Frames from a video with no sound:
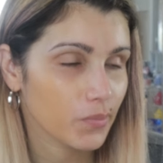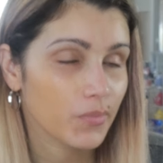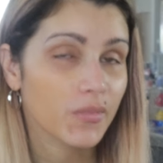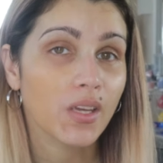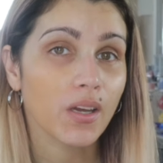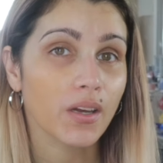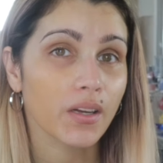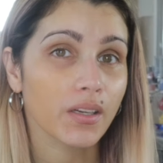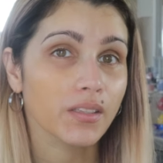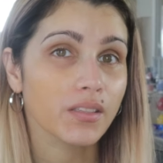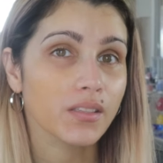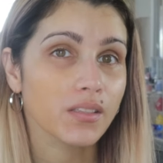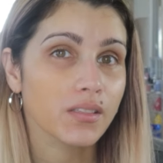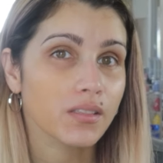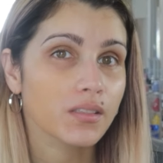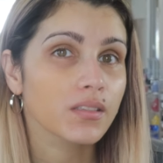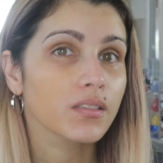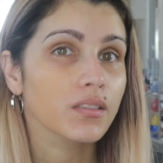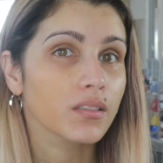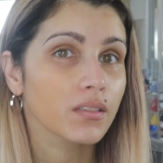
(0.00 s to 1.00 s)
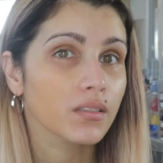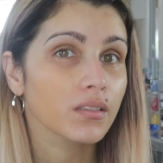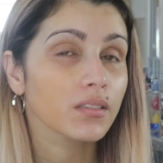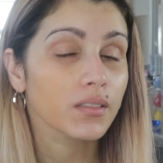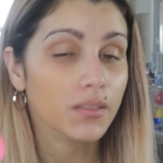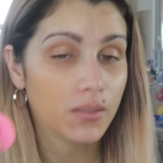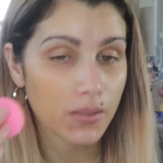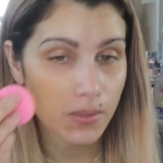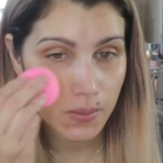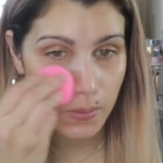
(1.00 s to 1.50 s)
yeah it's,
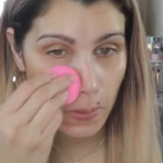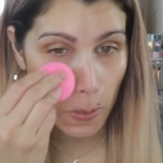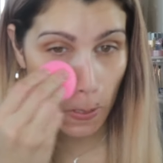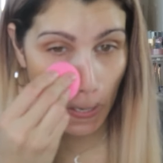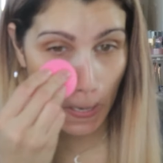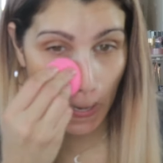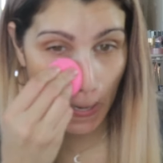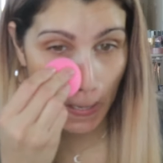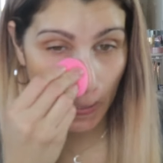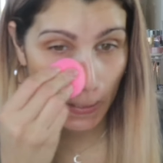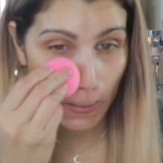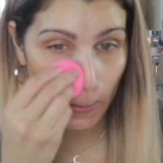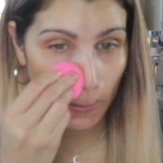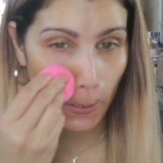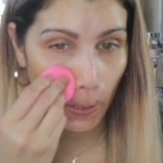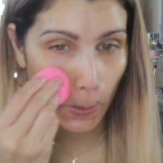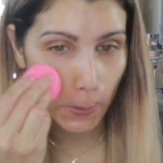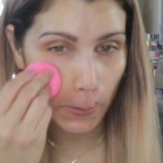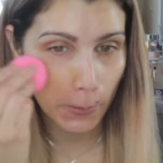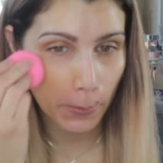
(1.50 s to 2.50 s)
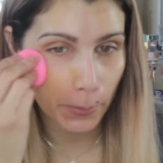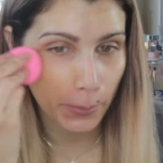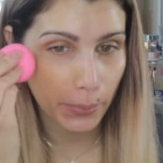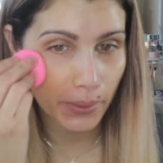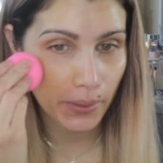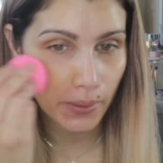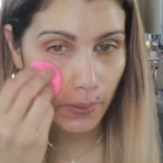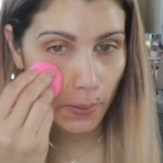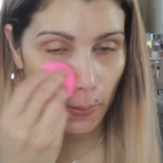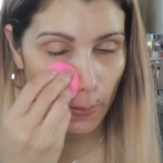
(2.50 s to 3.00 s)
it's dark
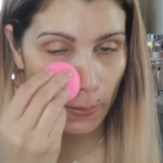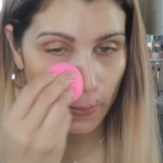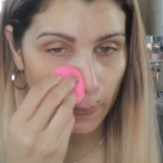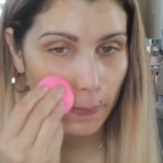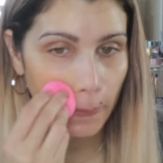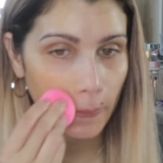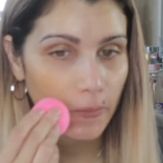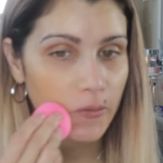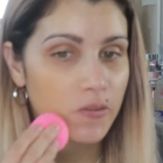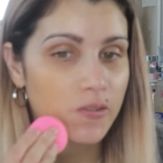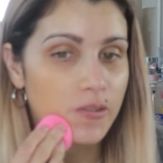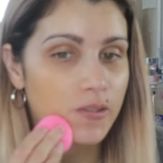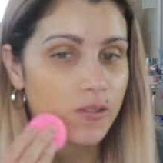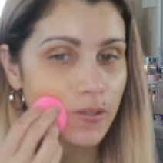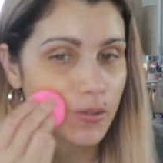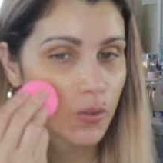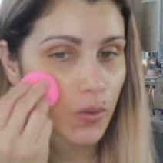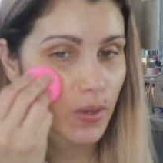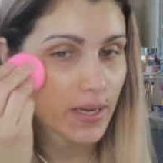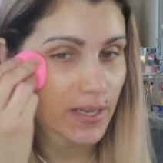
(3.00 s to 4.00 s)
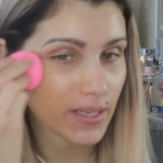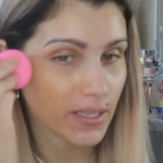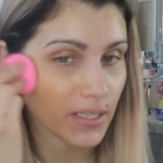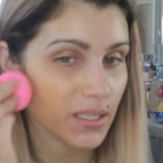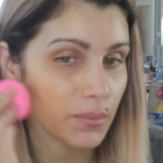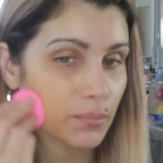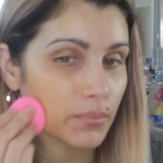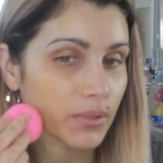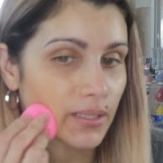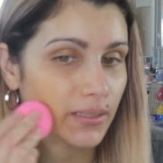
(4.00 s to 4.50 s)
but let's go ahead and
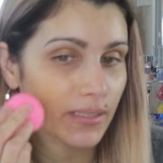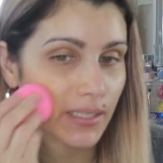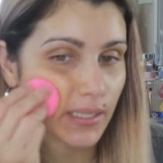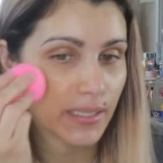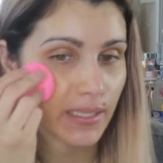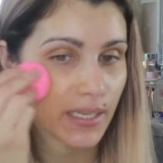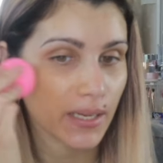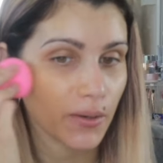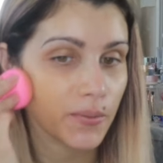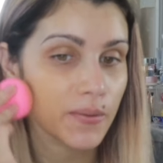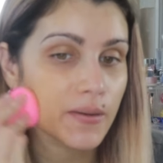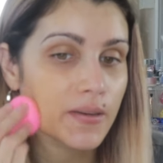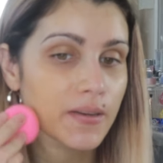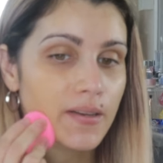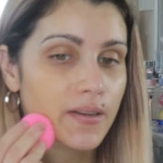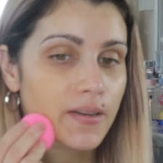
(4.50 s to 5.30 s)
keep blending it out